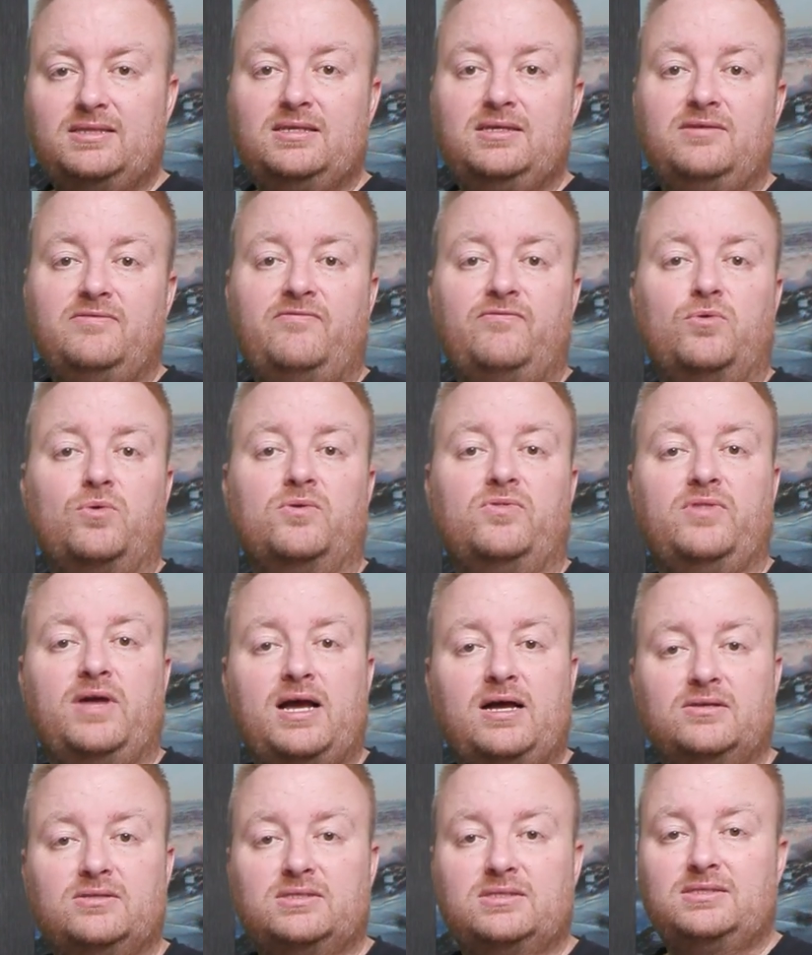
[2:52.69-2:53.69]
the
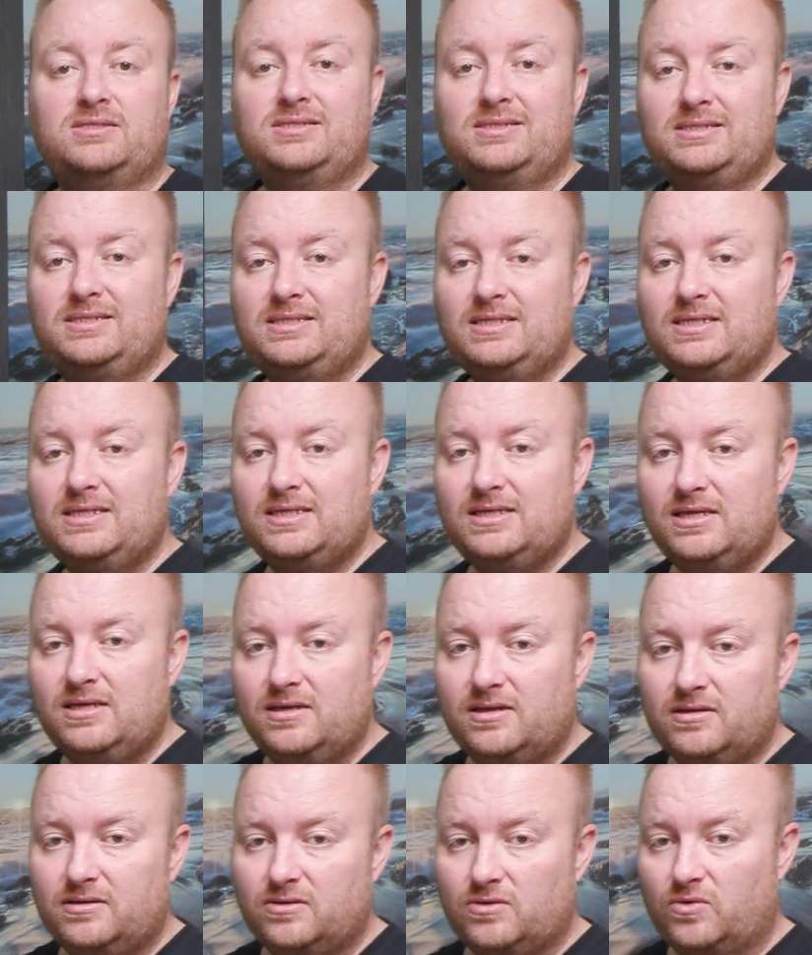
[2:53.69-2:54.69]
4000D
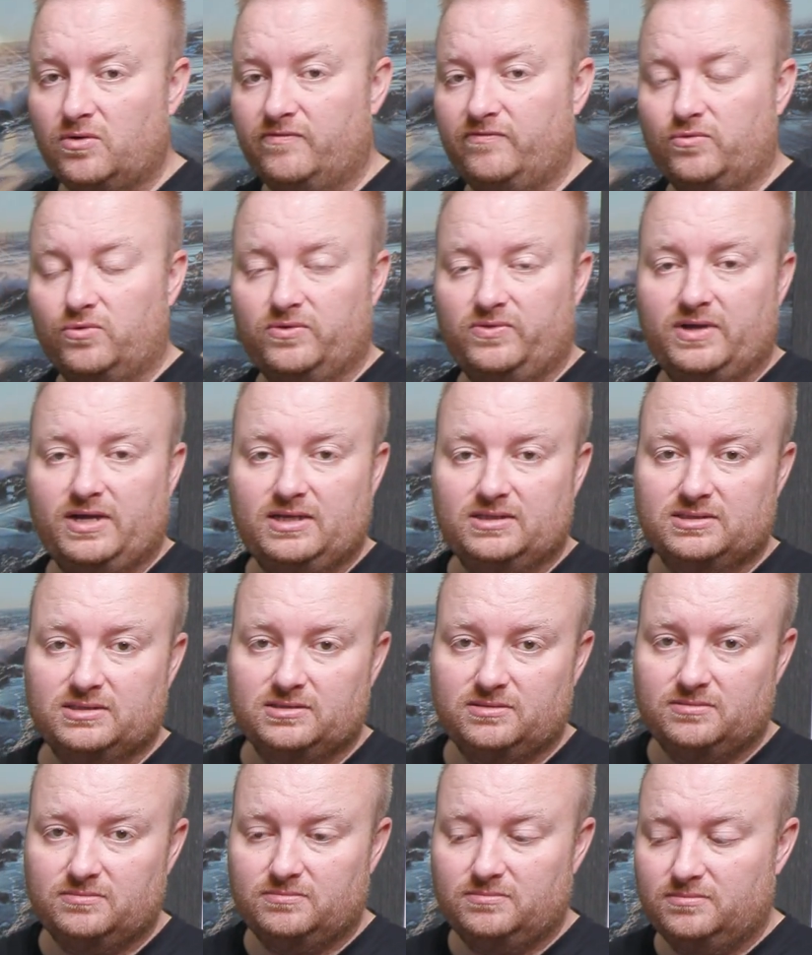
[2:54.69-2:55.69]
or
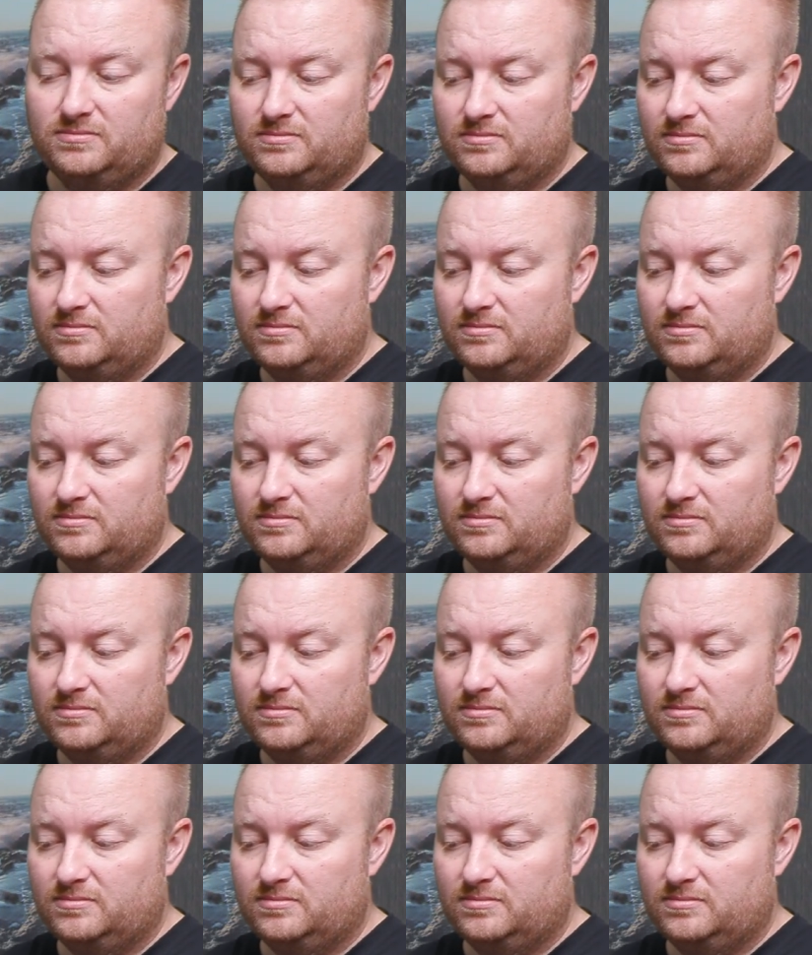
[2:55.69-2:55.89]
4000D